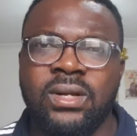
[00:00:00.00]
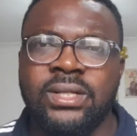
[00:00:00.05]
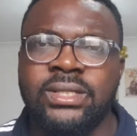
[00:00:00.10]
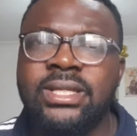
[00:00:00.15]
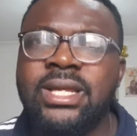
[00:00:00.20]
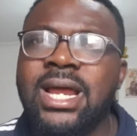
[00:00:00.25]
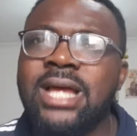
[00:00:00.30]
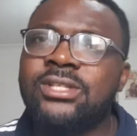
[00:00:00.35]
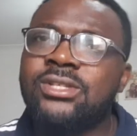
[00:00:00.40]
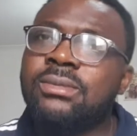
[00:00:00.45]

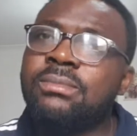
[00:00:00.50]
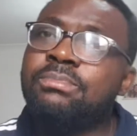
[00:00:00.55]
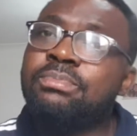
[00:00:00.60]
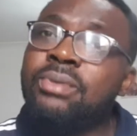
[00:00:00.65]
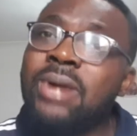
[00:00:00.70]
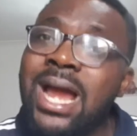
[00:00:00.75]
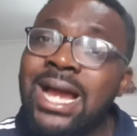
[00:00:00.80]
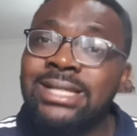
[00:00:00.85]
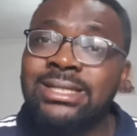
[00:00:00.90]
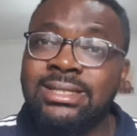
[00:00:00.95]
There are some
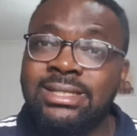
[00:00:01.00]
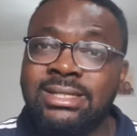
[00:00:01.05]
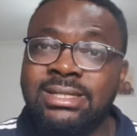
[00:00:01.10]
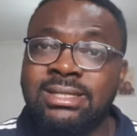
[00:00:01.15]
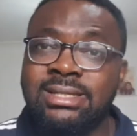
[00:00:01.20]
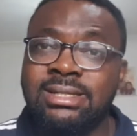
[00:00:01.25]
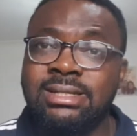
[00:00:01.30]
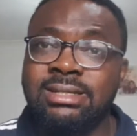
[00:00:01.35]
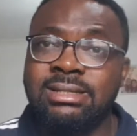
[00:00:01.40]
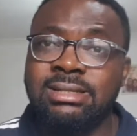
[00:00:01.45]

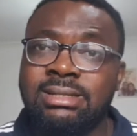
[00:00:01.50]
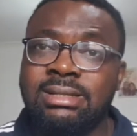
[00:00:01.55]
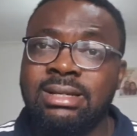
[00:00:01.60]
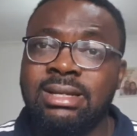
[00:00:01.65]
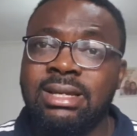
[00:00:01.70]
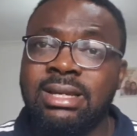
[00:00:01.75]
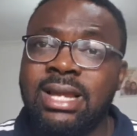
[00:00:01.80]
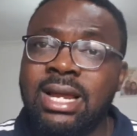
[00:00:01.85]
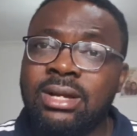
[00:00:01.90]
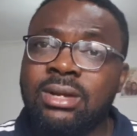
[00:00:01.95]
practices
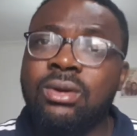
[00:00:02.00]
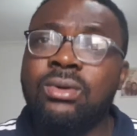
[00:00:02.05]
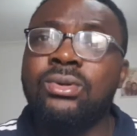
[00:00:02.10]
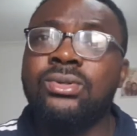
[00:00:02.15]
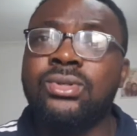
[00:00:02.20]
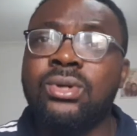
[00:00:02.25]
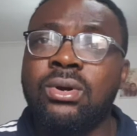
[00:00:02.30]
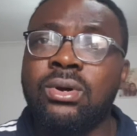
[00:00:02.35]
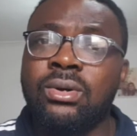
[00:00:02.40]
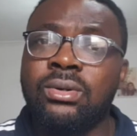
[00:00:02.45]
that
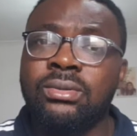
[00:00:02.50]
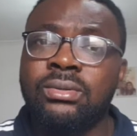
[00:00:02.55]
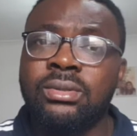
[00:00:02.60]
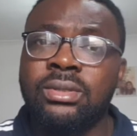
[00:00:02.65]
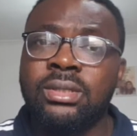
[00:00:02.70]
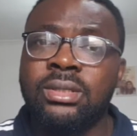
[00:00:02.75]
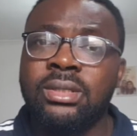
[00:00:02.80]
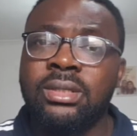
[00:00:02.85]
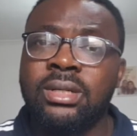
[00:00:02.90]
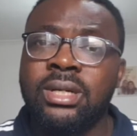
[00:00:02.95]
goes on
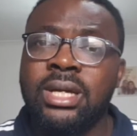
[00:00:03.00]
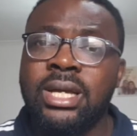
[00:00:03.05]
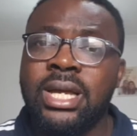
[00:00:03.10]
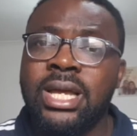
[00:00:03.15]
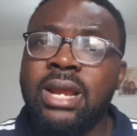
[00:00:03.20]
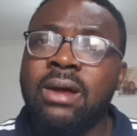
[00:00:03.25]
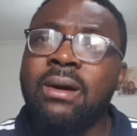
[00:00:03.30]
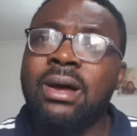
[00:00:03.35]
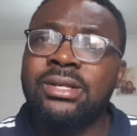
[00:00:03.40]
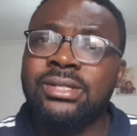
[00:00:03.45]

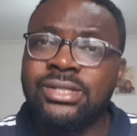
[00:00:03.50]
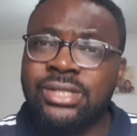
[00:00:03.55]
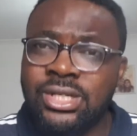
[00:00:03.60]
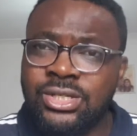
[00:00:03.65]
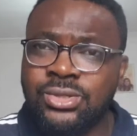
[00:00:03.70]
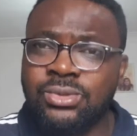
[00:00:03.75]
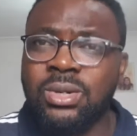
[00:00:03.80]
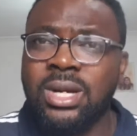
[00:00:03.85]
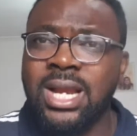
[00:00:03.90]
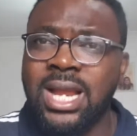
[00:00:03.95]
in our
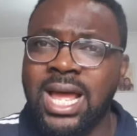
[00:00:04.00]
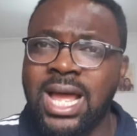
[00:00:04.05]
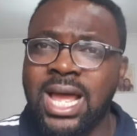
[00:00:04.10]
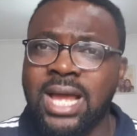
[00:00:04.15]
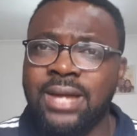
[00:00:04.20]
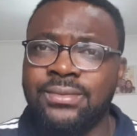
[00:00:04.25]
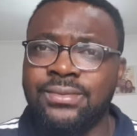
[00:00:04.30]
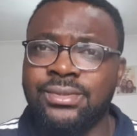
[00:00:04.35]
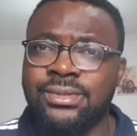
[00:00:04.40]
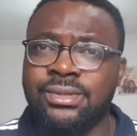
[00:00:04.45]
sexual
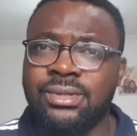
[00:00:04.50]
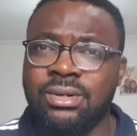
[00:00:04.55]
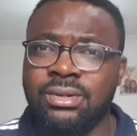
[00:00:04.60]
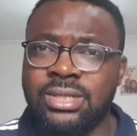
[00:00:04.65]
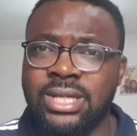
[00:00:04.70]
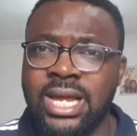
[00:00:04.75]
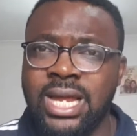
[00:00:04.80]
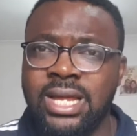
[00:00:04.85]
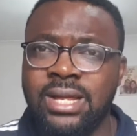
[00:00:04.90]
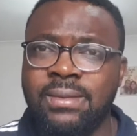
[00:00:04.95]
lives,
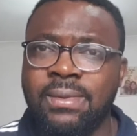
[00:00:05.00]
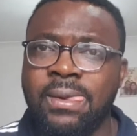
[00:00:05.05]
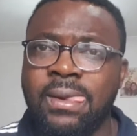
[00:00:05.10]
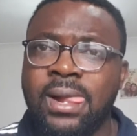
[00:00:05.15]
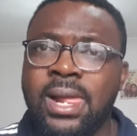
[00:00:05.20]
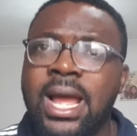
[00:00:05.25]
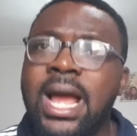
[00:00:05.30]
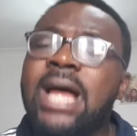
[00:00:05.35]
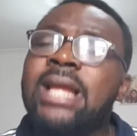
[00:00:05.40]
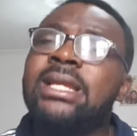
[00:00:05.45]
okay?
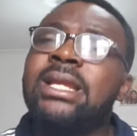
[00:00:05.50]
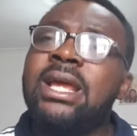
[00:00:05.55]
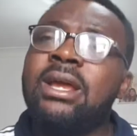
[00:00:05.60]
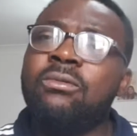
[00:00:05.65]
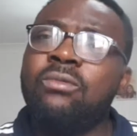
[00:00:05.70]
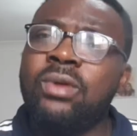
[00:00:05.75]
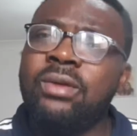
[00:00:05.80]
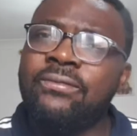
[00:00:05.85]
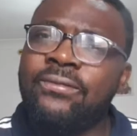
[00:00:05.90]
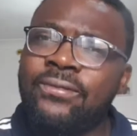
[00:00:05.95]
And
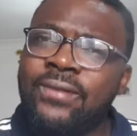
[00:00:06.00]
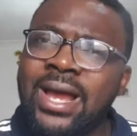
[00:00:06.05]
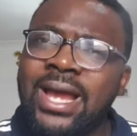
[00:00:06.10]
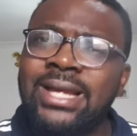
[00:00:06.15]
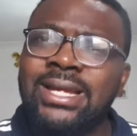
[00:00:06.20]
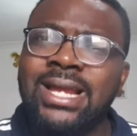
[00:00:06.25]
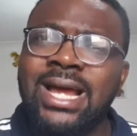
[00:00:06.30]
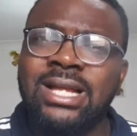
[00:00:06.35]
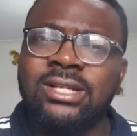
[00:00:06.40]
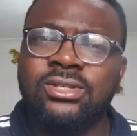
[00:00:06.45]
then we
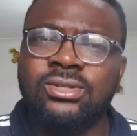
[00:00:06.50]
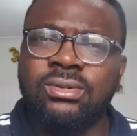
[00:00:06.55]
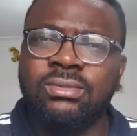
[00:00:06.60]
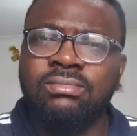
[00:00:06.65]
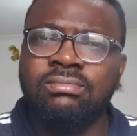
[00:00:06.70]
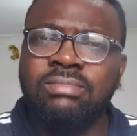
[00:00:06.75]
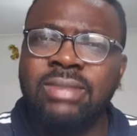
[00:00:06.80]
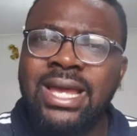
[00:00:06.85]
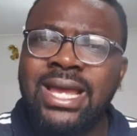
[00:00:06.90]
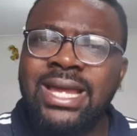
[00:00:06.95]
find that
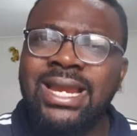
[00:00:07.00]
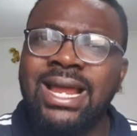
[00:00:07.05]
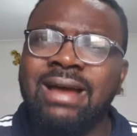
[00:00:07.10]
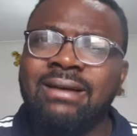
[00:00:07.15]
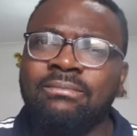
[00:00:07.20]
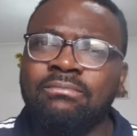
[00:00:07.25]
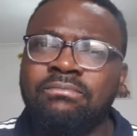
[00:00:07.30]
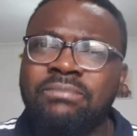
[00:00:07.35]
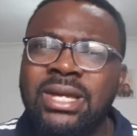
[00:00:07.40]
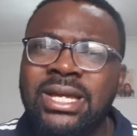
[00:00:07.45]
some men
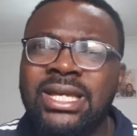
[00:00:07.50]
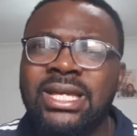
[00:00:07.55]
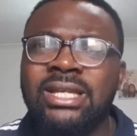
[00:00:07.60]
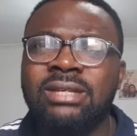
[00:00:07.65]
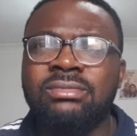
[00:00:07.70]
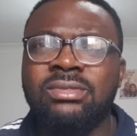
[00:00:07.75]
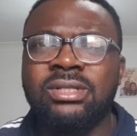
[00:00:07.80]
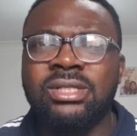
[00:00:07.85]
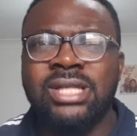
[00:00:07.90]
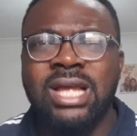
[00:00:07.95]
are
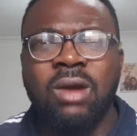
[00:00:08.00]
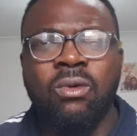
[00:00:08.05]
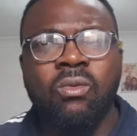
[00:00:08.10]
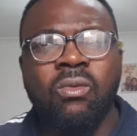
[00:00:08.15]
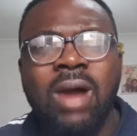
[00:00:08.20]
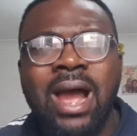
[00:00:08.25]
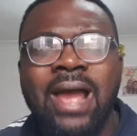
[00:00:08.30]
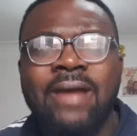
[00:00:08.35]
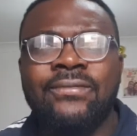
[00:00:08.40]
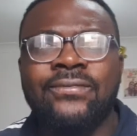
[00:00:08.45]
making their
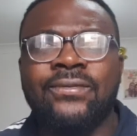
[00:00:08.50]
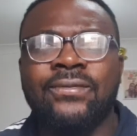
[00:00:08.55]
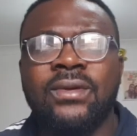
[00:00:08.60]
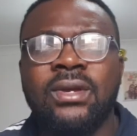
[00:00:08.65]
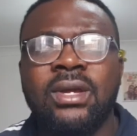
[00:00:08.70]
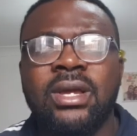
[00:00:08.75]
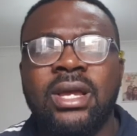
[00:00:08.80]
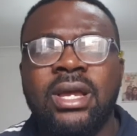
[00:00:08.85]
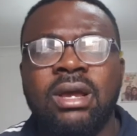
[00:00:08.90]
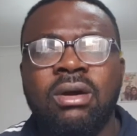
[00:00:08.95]
wife,
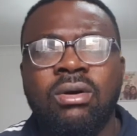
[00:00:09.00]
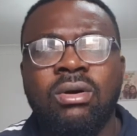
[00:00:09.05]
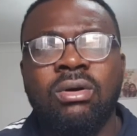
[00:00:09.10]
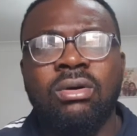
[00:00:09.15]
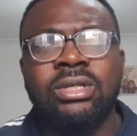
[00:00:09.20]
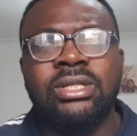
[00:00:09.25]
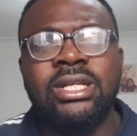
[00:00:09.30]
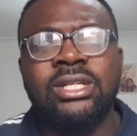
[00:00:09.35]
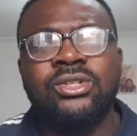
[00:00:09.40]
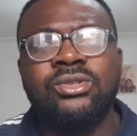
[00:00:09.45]

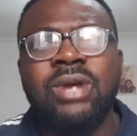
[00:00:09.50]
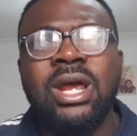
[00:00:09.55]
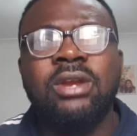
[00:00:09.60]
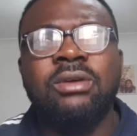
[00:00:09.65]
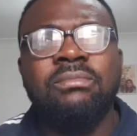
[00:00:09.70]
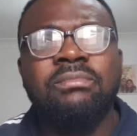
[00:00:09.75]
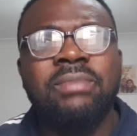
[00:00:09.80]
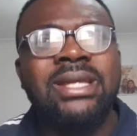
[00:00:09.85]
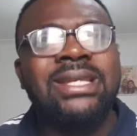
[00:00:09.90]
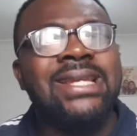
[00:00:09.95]
or they try
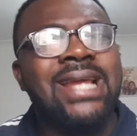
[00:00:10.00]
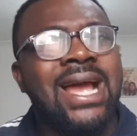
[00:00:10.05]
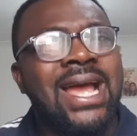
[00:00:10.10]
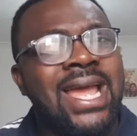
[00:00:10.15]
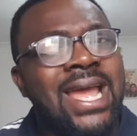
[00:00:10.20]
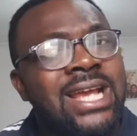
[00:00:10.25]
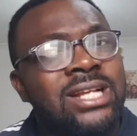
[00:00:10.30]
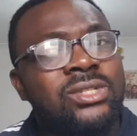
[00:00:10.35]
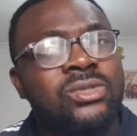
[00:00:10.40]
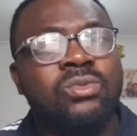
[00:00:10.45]
to make their
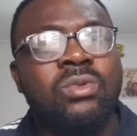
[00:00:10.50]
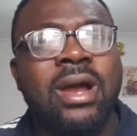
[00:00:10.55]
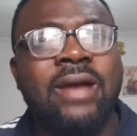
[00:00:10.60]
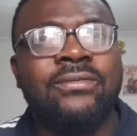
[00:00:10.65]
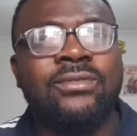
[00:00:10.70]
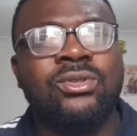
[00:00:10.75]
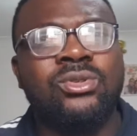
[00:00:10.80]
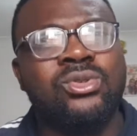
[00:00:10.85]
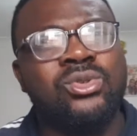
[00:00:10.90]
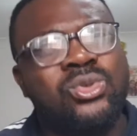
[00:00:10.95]

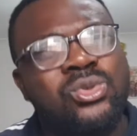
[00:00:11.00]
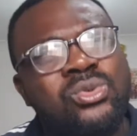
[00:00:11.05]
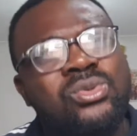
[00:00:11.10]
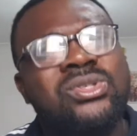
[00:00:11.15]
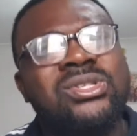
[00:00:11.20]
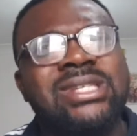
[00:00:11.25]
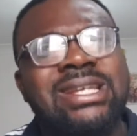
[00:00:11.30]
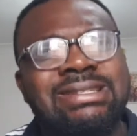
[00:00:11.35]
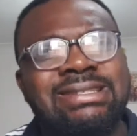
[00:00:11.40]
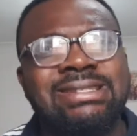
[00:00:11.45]
ex-wife to do
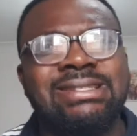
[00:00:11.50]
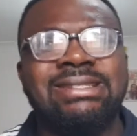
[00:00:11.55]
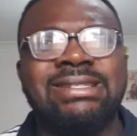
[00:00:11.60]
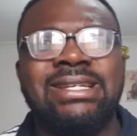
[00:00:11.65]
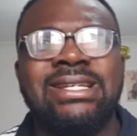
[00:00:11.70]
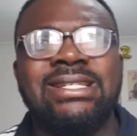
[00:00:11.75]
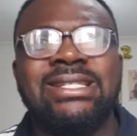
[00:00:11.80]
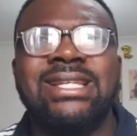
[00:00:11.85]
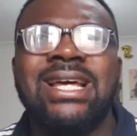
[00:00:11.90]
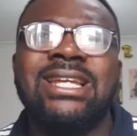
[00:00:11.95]
certain
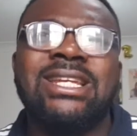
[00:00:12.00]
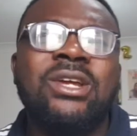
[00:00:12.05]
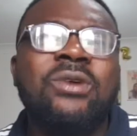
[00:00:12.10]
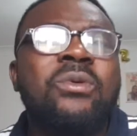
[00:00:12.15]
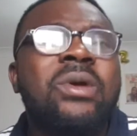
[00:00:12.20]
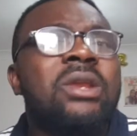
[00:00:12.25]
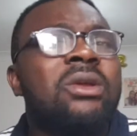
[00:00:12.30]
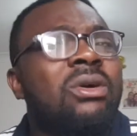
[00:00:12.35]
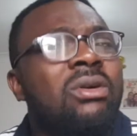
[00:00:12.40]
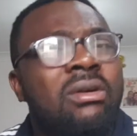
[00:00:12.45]
things that they
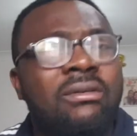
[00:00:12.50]
were not